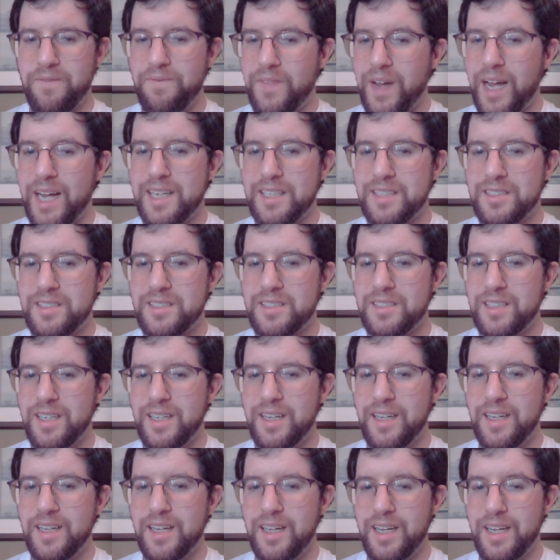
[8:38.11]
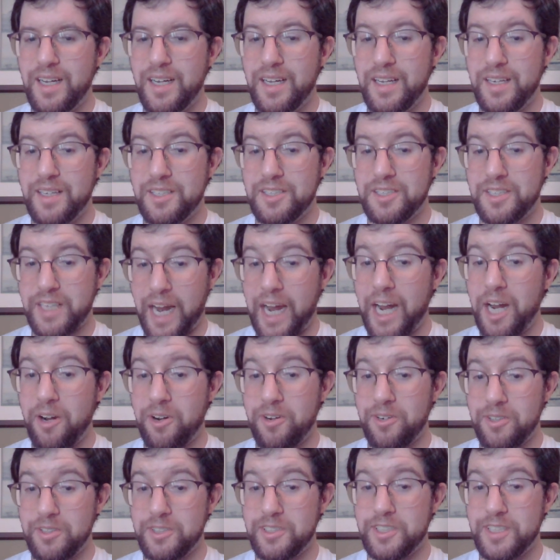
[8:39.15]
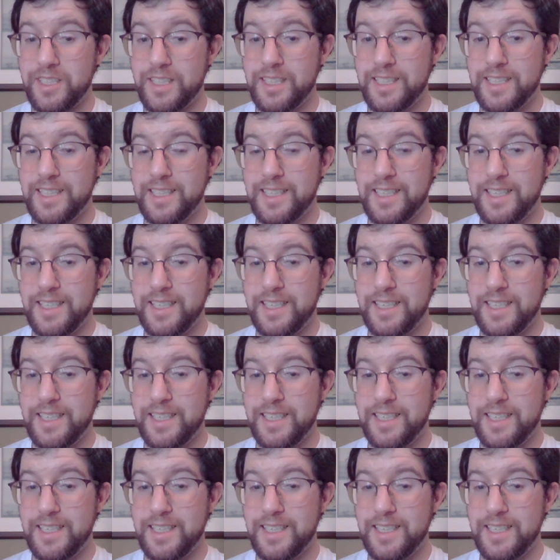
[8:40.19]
affects and scares